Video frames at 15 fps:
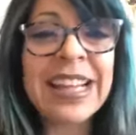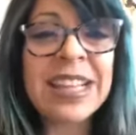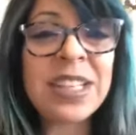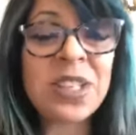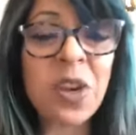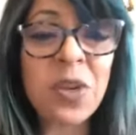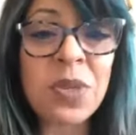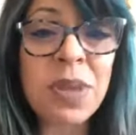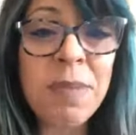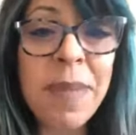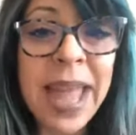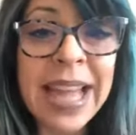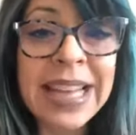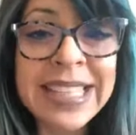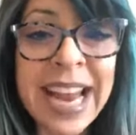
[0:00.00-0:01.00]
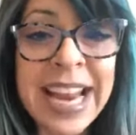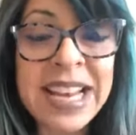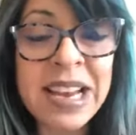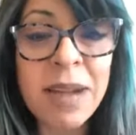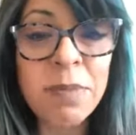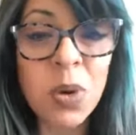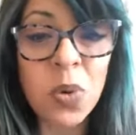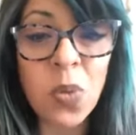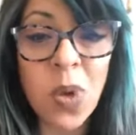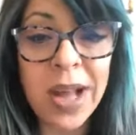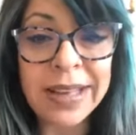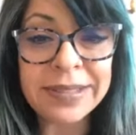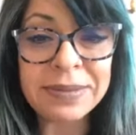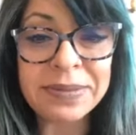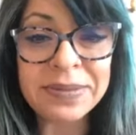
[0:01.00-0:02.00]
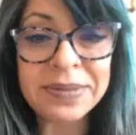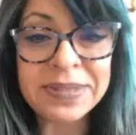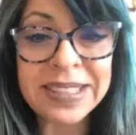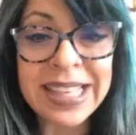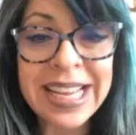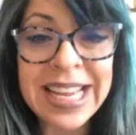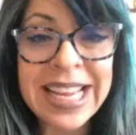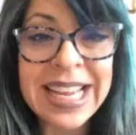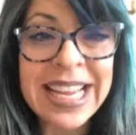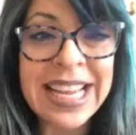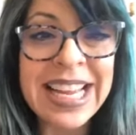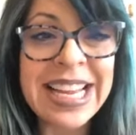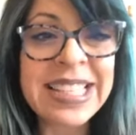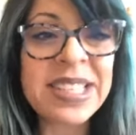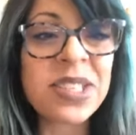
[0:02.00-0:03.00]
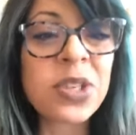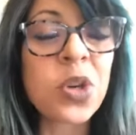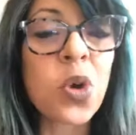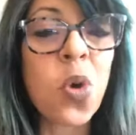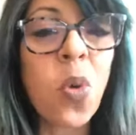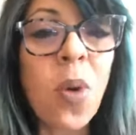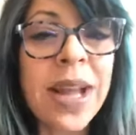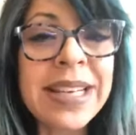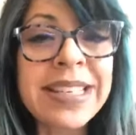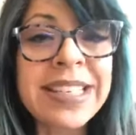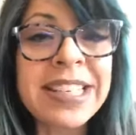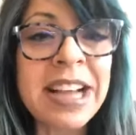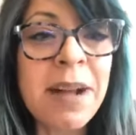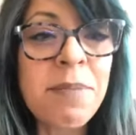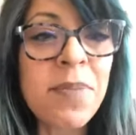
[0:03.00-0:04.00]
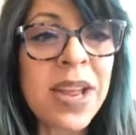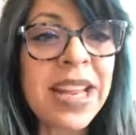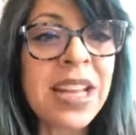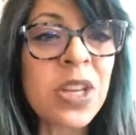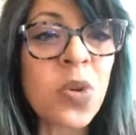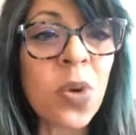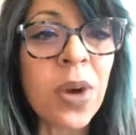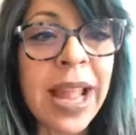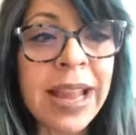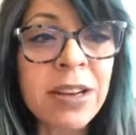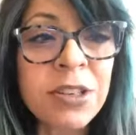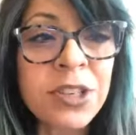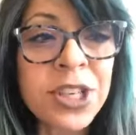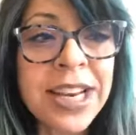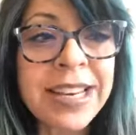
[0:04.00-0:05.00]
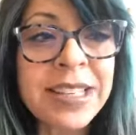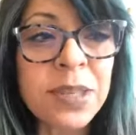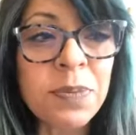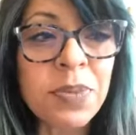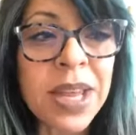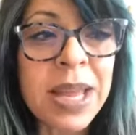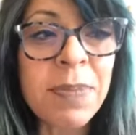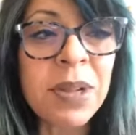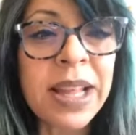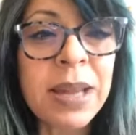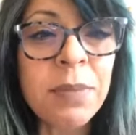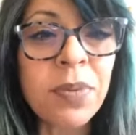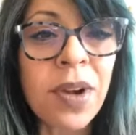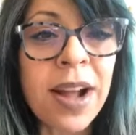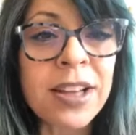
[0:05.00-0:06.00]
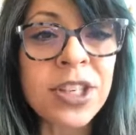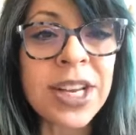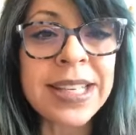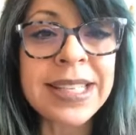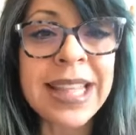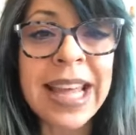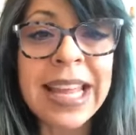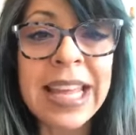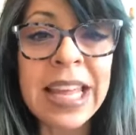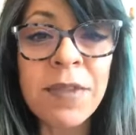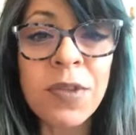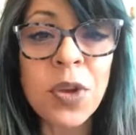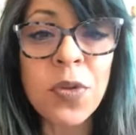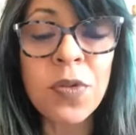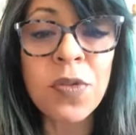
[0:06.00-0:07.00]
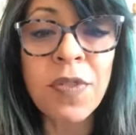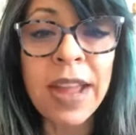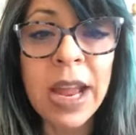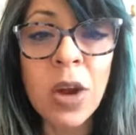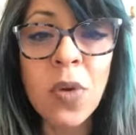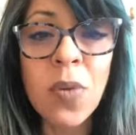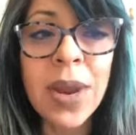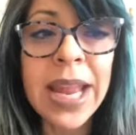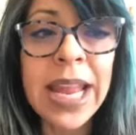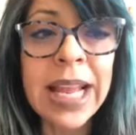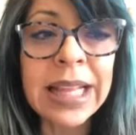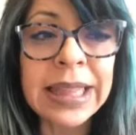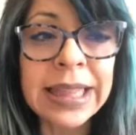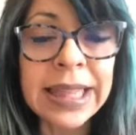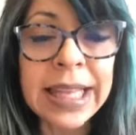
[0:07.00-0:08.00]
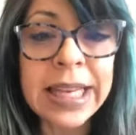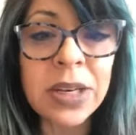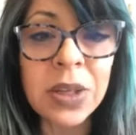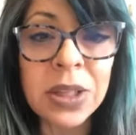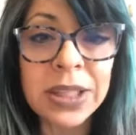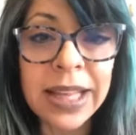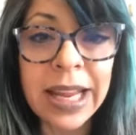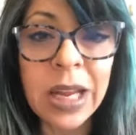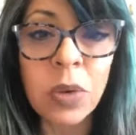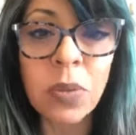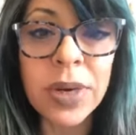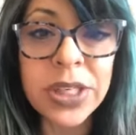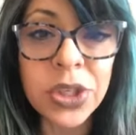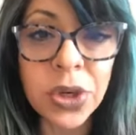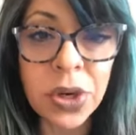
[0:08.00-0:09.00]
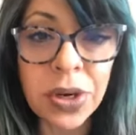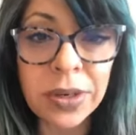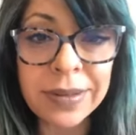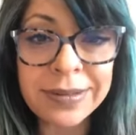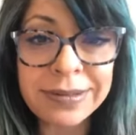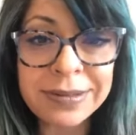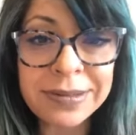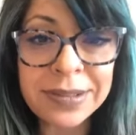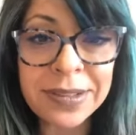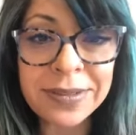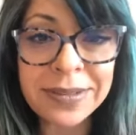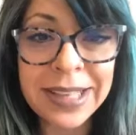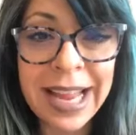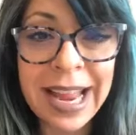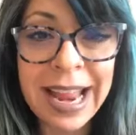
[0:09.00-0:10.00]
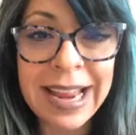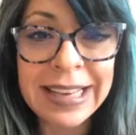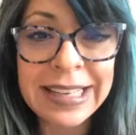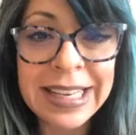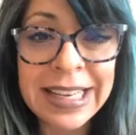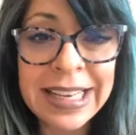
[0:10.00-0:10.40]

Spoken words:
So the mandate number one is to quit dumping your energy into people and projects that give you very little in return, okay?